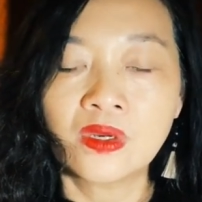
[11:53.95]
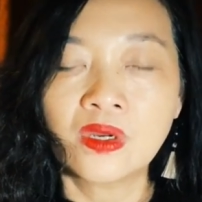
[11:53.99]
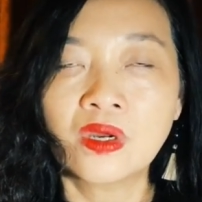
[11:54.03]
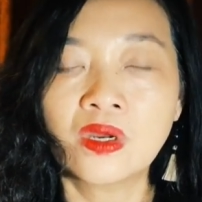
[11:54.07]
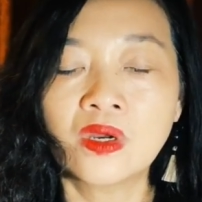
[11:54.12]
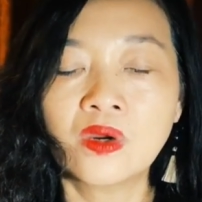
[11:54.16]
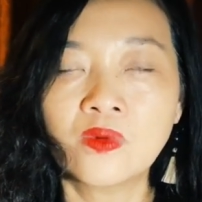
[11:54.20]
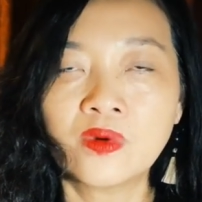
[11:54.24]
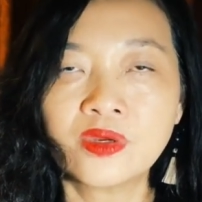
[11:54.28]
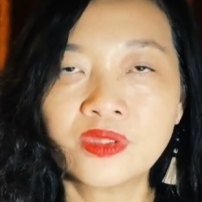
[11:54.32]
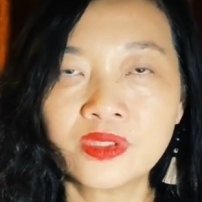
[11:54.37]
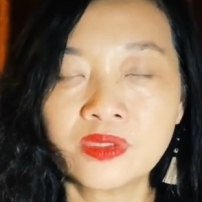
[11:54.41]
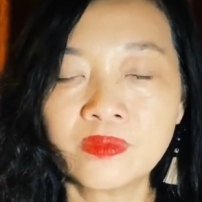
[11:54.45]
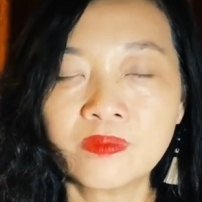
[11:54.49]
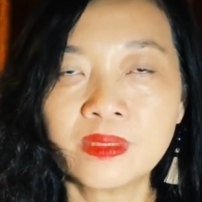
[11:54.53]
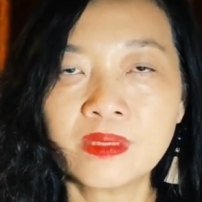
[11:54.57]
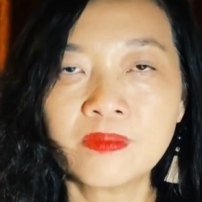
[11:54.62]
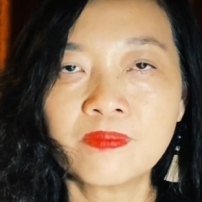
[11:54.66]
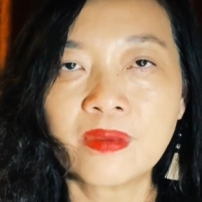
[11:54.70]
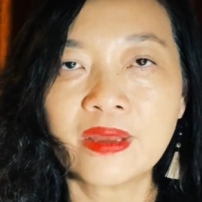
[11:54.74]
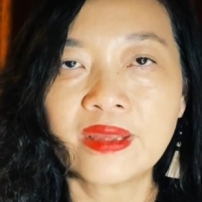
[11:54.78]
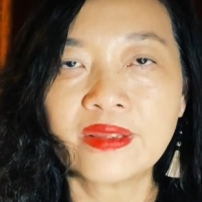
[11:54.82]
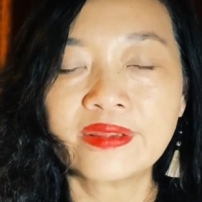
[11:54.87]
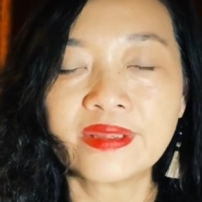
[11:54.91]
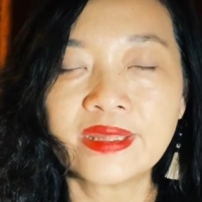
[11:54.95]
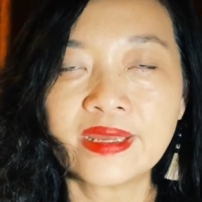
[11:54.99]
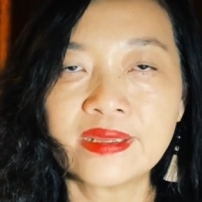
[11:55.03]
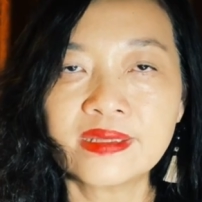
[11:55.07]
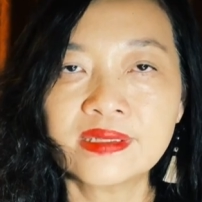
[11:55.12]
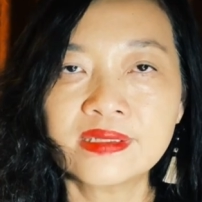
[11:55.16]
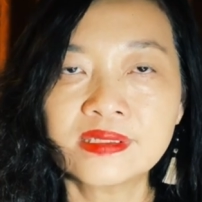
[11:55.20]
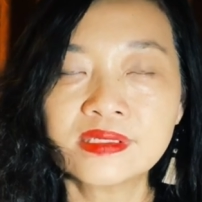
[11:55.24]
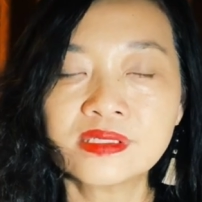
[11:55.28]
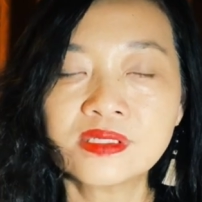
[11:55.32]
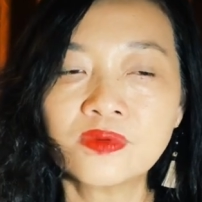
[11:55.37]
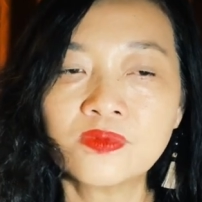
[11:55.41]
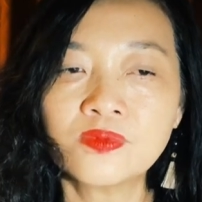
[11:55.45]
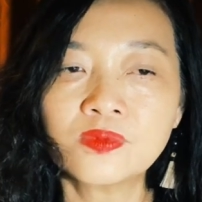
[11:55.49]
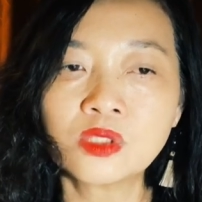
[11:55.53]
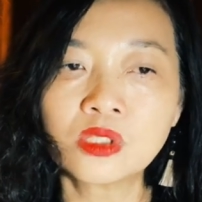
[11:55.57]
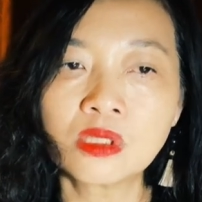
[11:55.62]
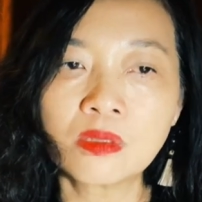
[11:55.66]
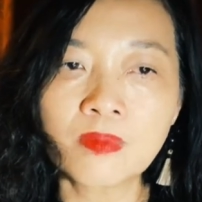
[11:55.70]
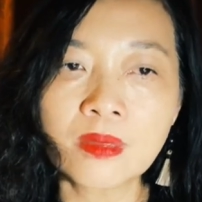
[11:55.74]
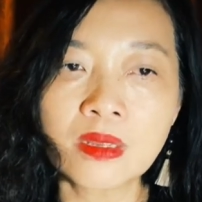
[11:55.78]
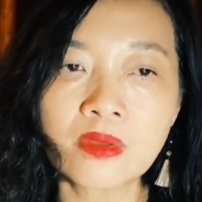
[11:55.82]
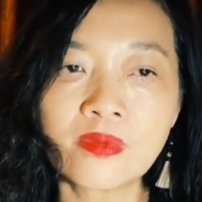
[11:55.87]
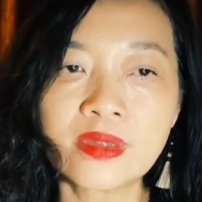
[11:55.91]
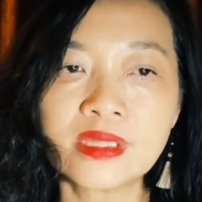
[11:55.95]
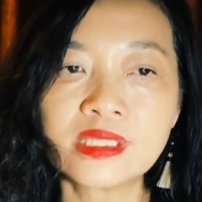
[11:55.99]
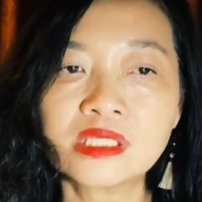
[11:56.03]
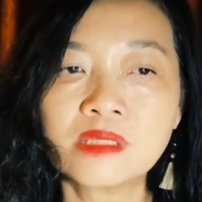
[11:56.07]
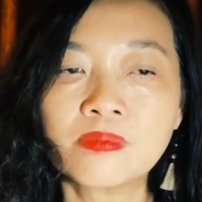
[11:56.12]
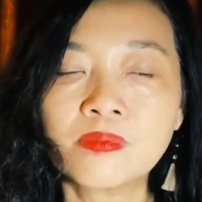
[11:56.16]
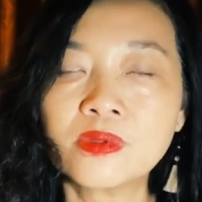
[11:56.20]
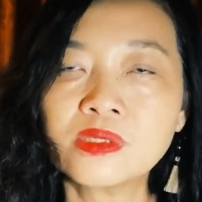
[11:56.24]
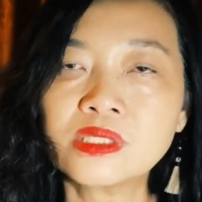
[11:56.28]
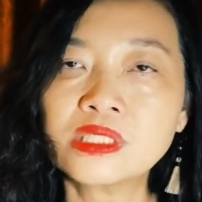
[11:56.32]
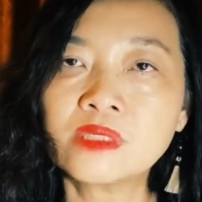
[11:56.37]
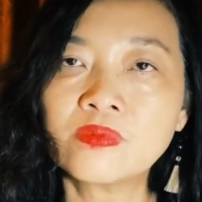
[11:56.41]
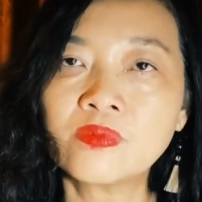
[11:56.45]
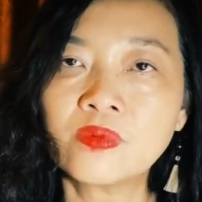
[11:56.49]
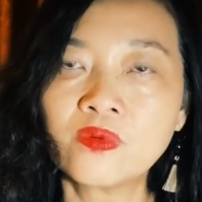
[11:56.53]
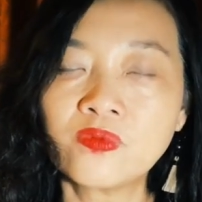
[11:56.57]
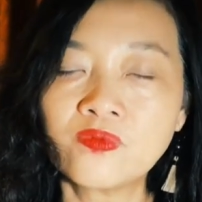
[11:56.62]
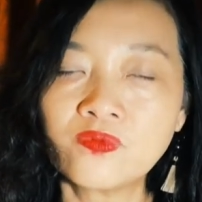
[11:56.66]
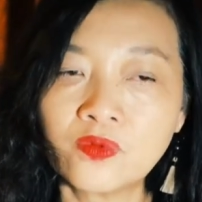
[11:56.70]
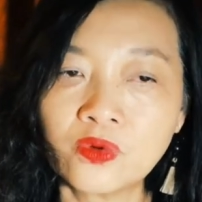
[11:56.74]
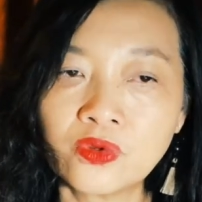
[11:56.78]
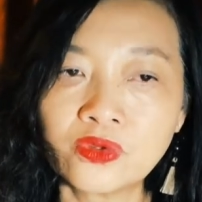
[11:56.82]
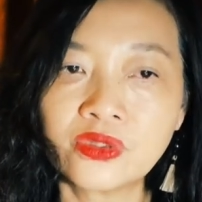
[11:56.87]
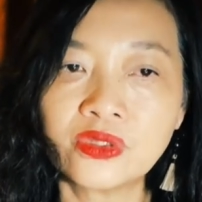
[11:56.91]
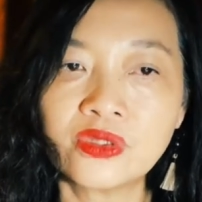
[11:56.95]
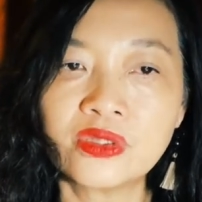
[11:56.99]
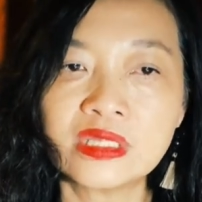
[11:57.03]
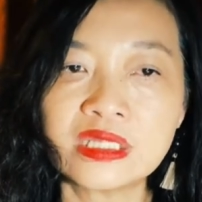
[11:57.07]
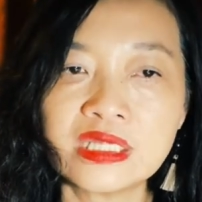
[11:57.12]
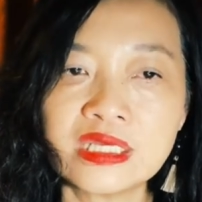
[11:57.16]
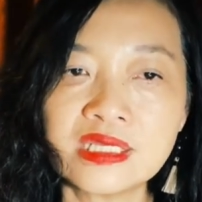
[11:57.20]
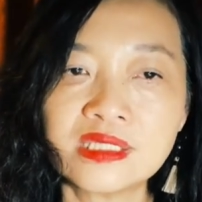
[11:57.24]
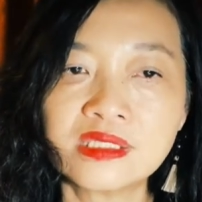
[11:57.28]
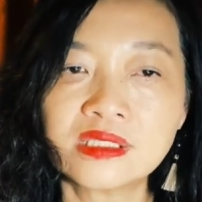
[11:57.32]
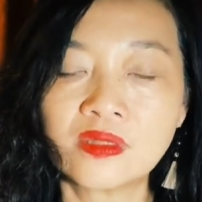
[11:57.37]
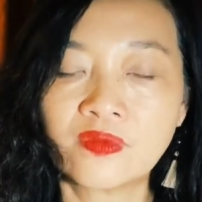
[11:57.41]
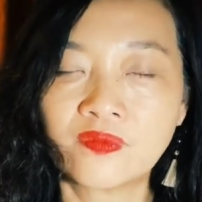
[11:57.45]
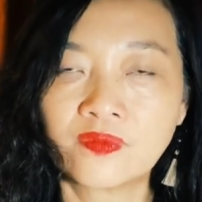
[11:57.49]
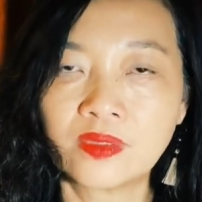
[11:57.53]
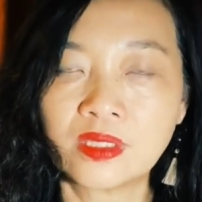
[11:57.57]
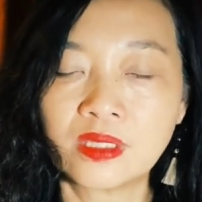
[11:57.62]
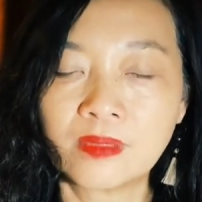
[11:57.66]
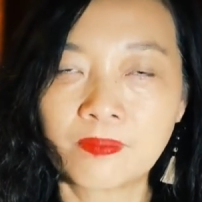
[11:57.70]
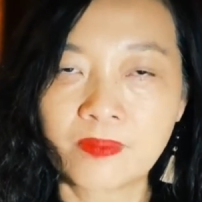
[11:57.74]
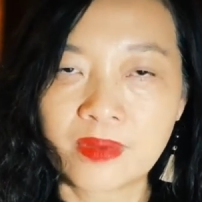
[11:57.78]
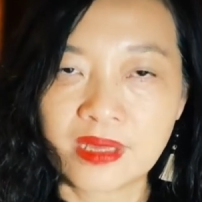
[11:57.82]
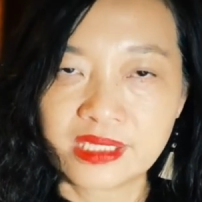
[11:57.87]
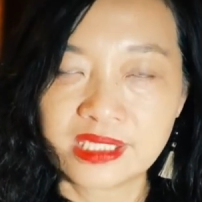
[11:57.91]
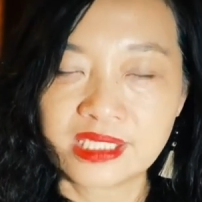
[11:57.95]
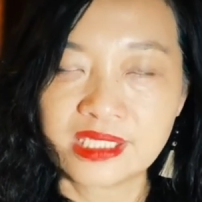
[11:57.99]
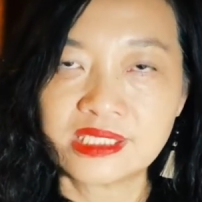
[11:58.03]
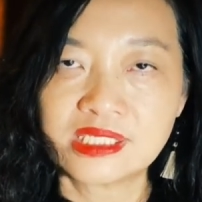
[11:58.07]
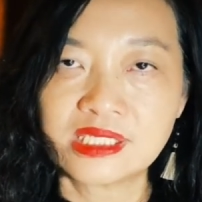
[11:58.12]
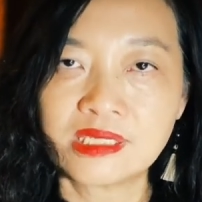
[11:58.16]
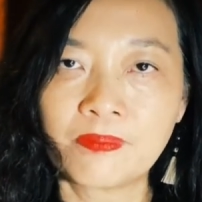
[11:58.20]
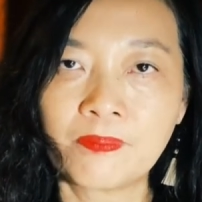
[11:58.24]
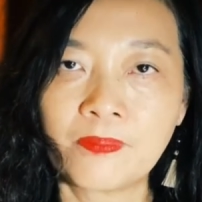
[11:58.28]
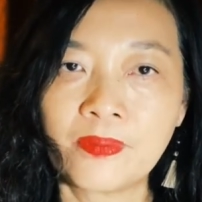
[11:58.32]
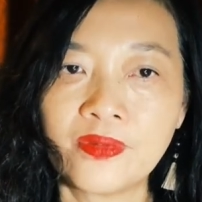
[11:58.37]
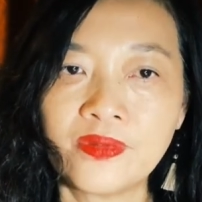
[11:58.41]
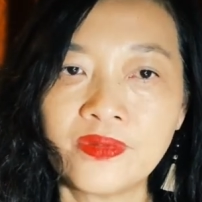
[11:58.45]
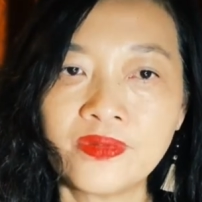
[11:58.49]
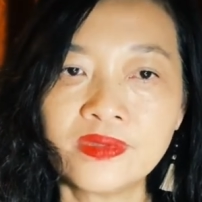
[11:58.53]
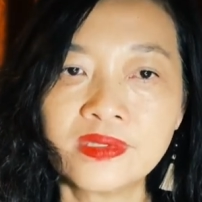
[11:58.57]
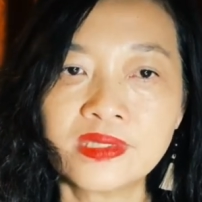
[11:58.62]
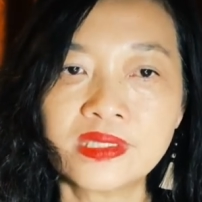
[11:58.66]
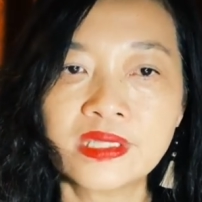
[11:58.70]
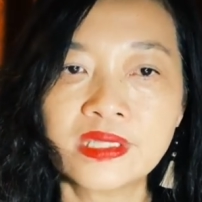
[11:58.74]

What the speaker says: What do you mean by that? So to be responsible for the needs of the participants,